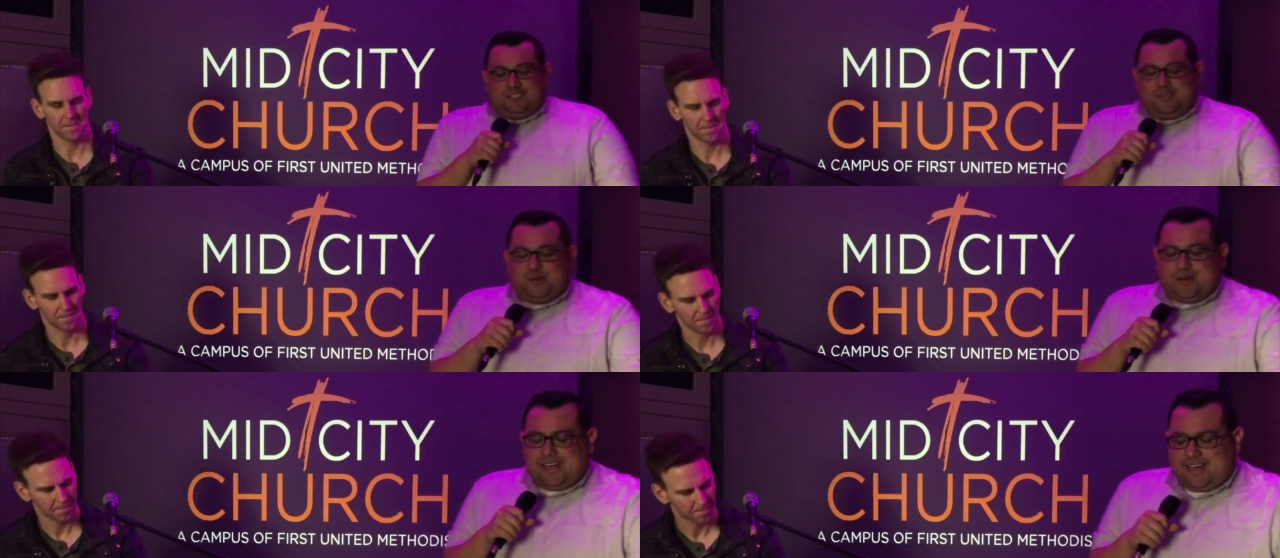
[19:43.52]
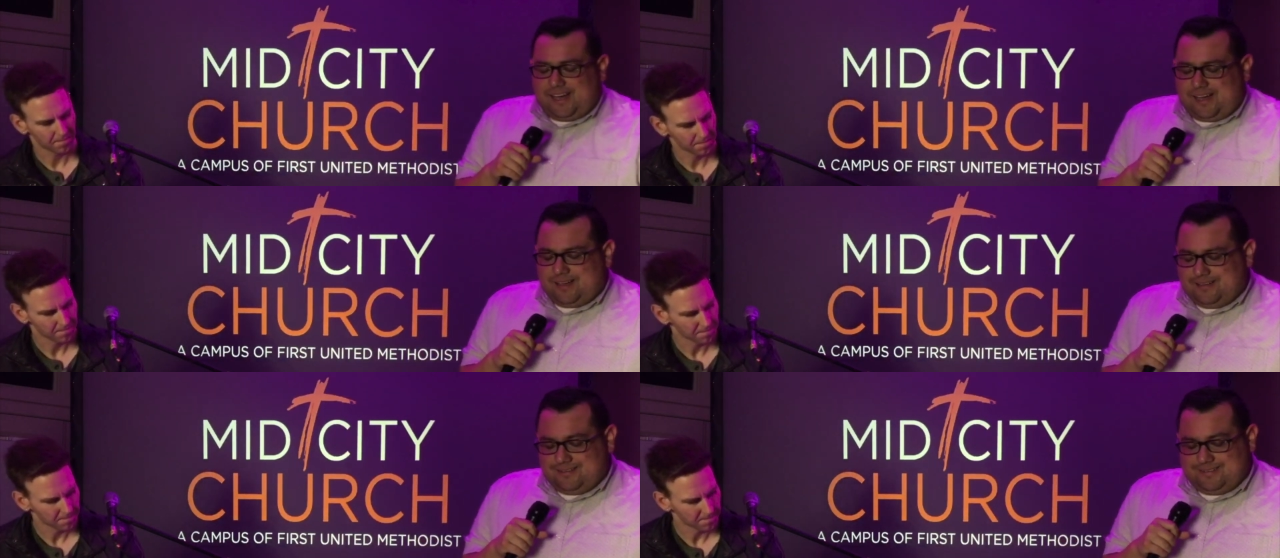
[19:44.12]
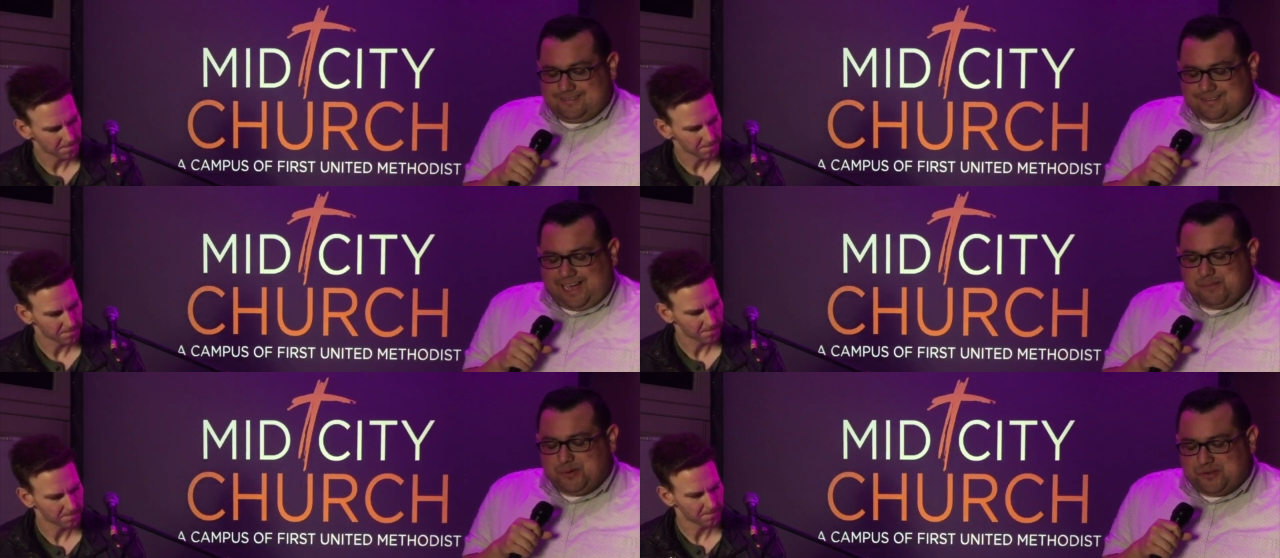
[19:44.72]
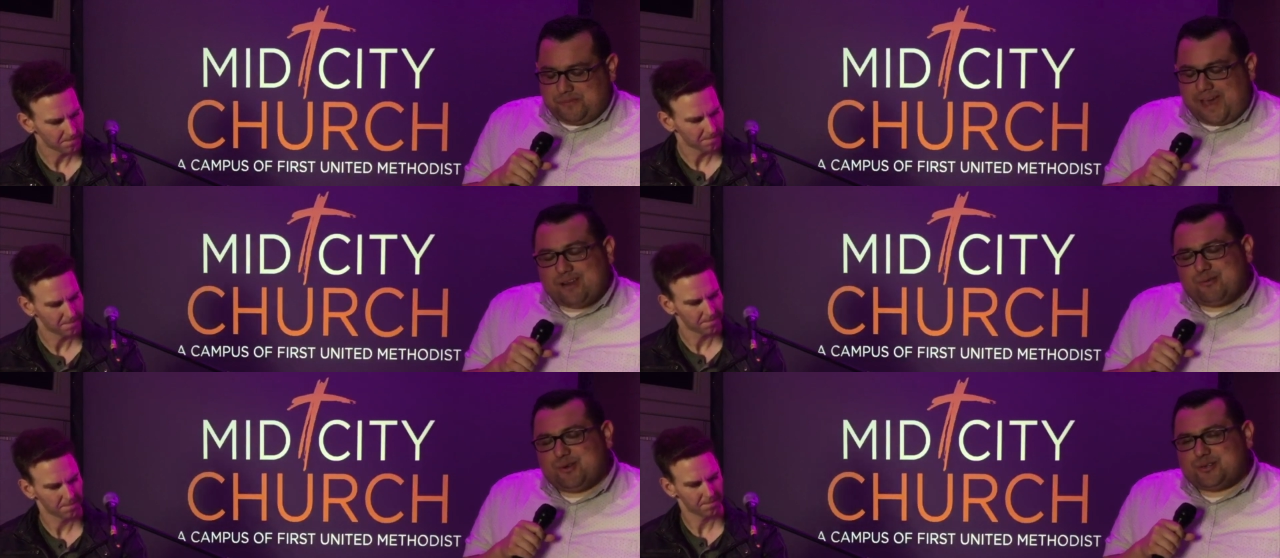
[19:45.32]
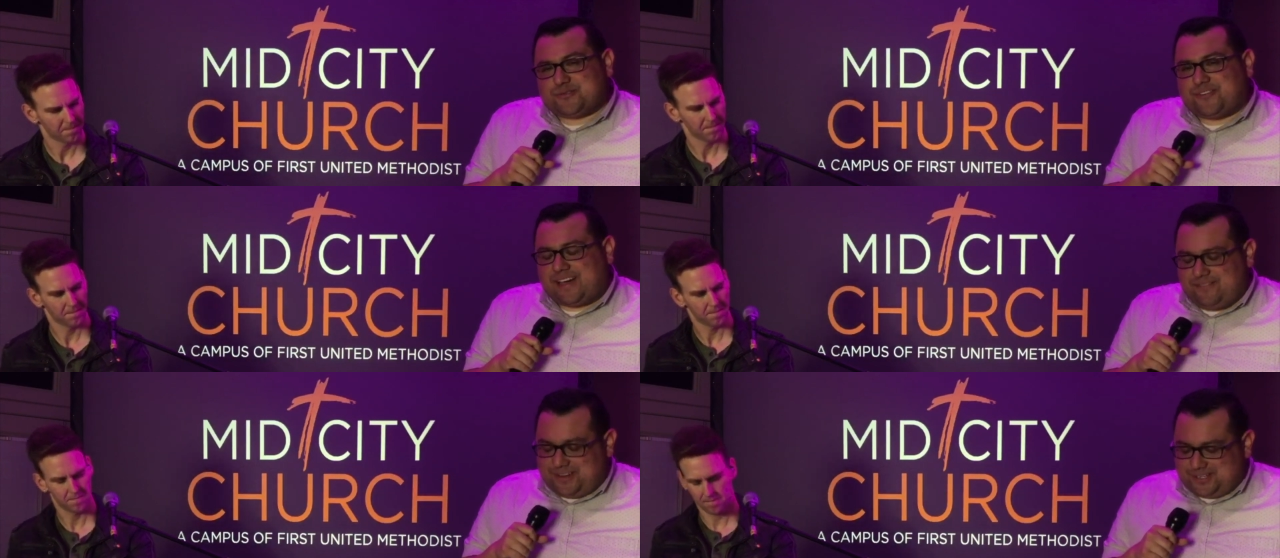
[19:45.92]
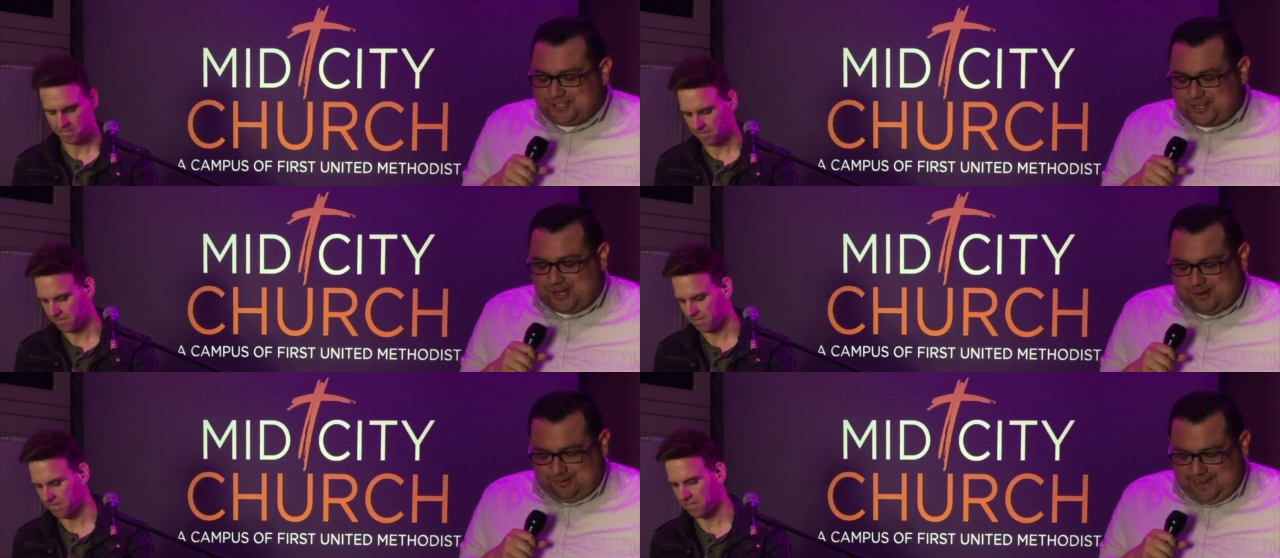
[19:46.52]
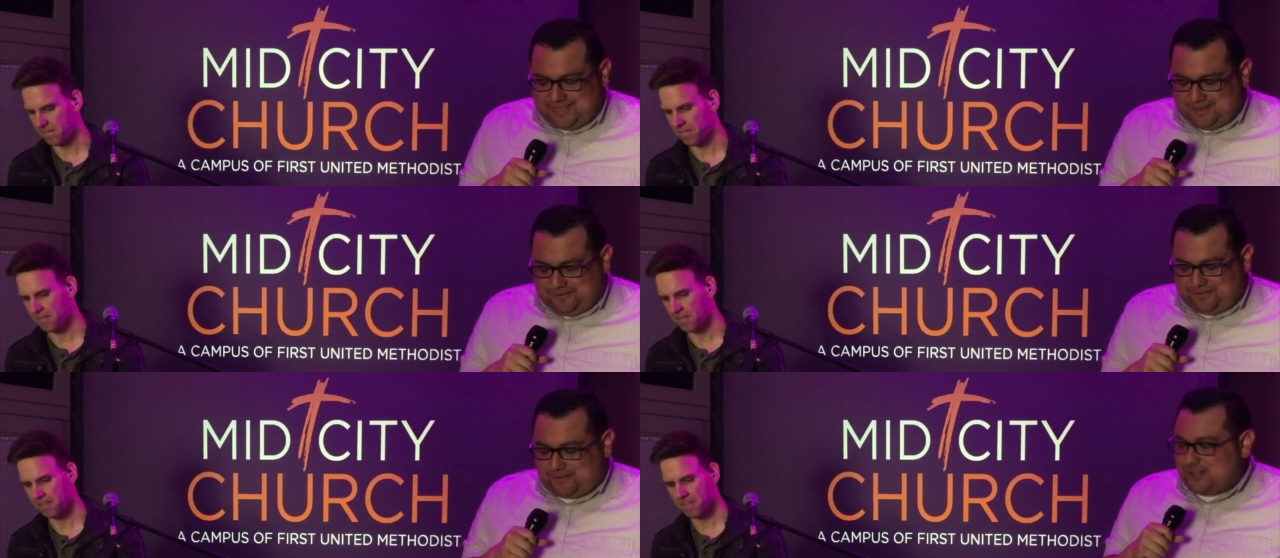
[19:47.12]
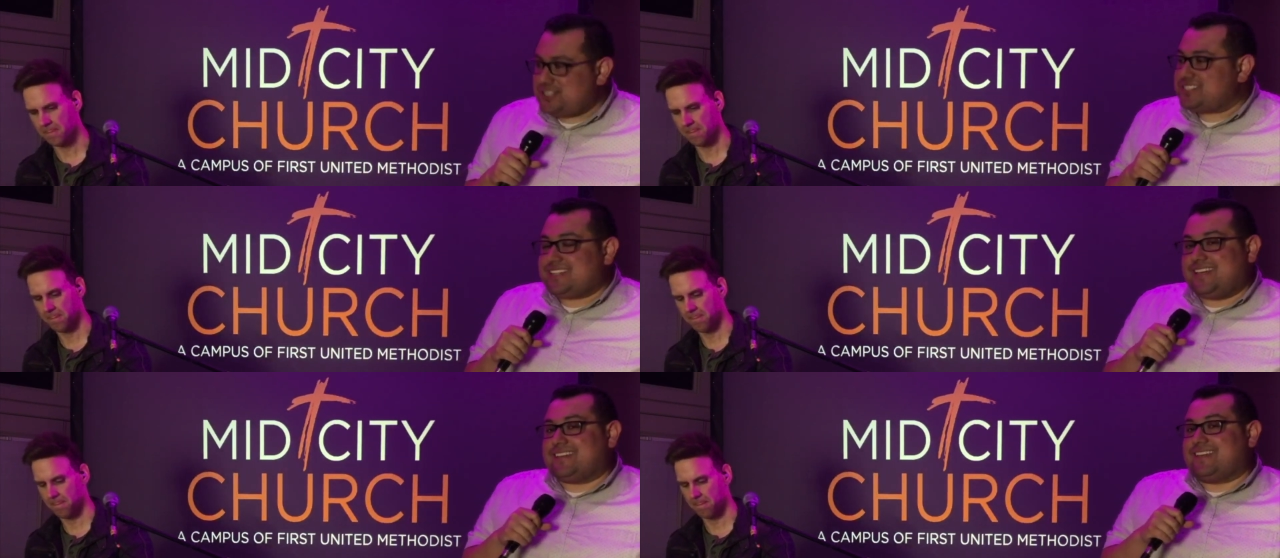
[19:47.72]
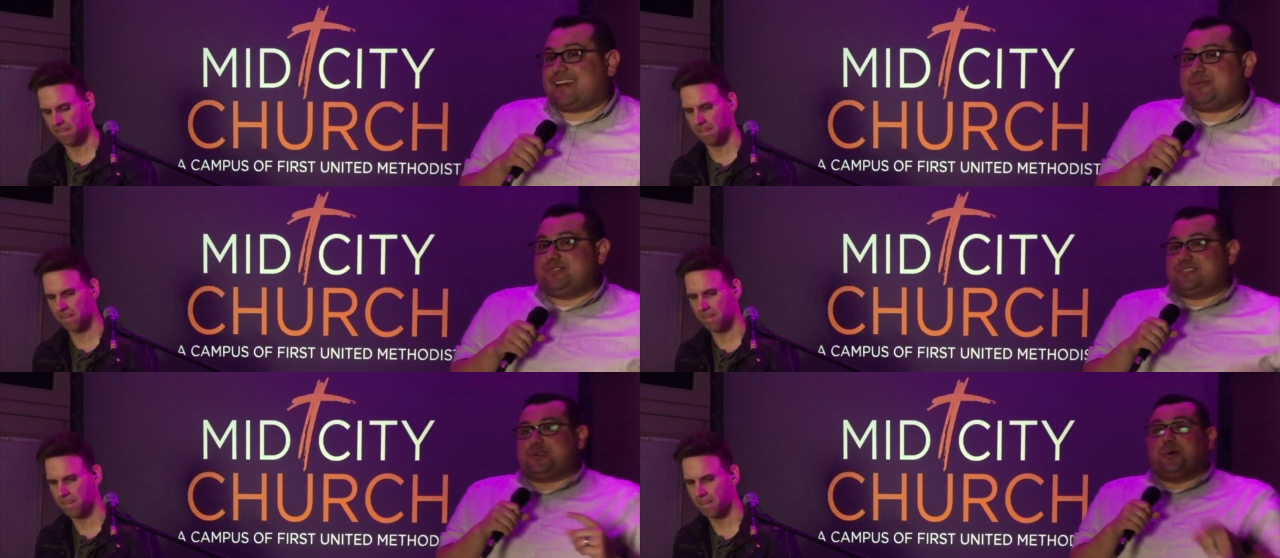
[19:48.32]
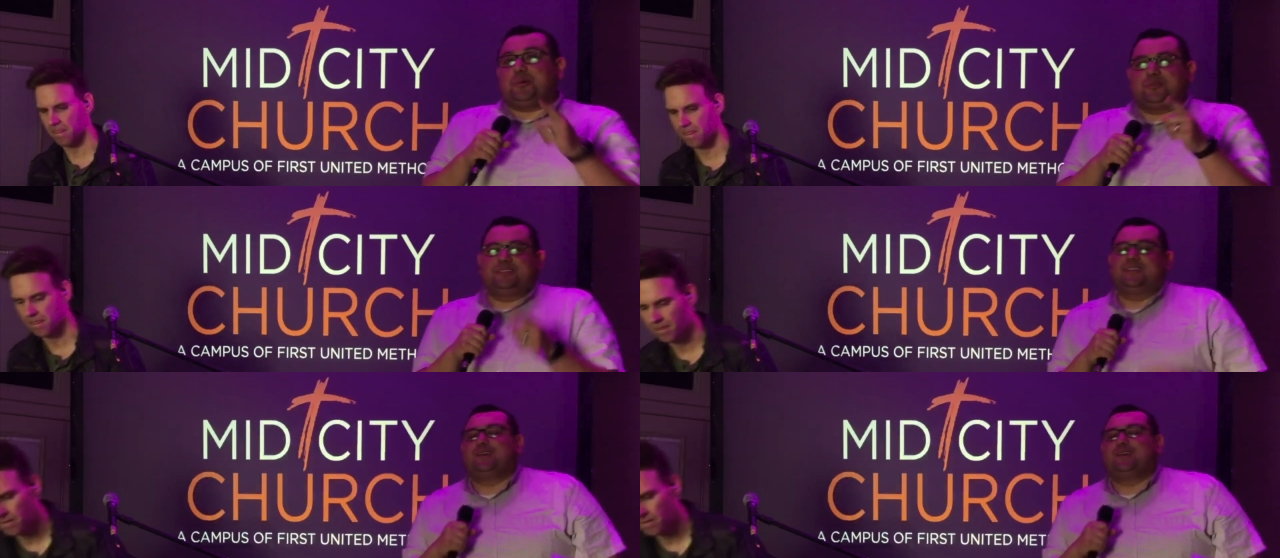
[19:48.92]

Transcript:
Speaker 1: So uh, I moved to Baton Rouge five years ago, and the first thing that I was told